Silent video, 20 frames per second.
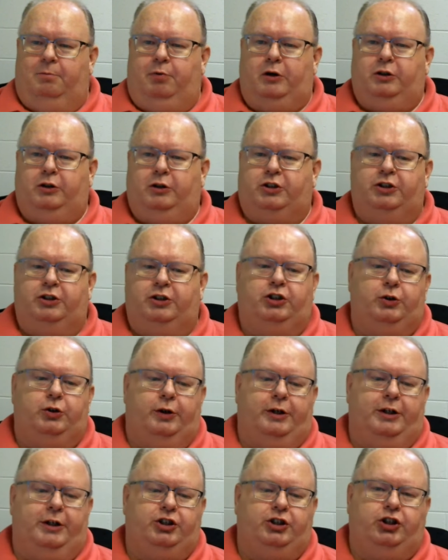person
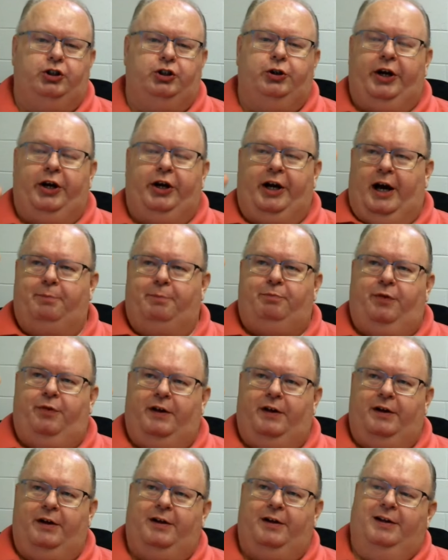sort of shooting up
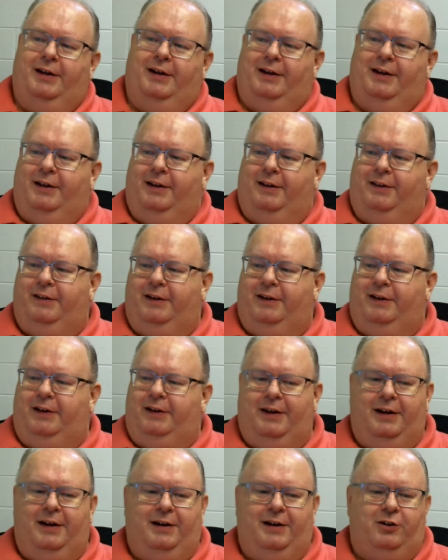the
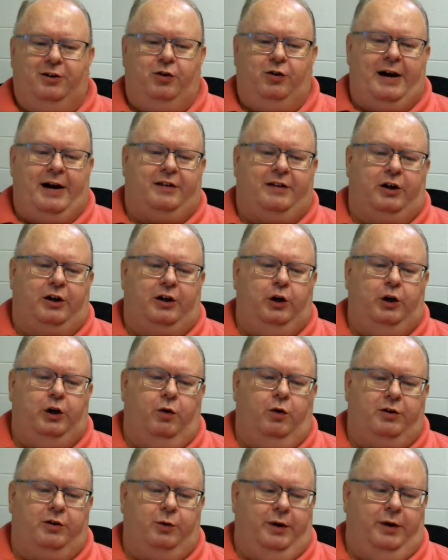track that you've
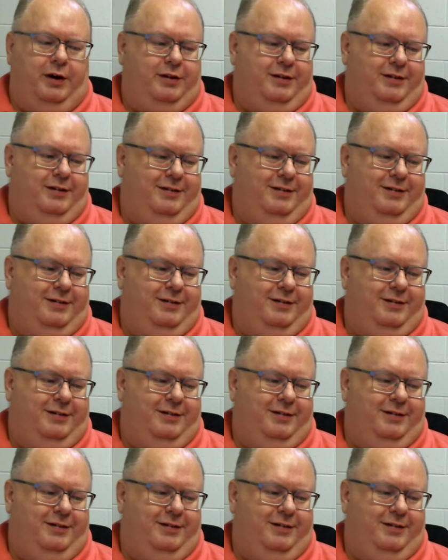worked with.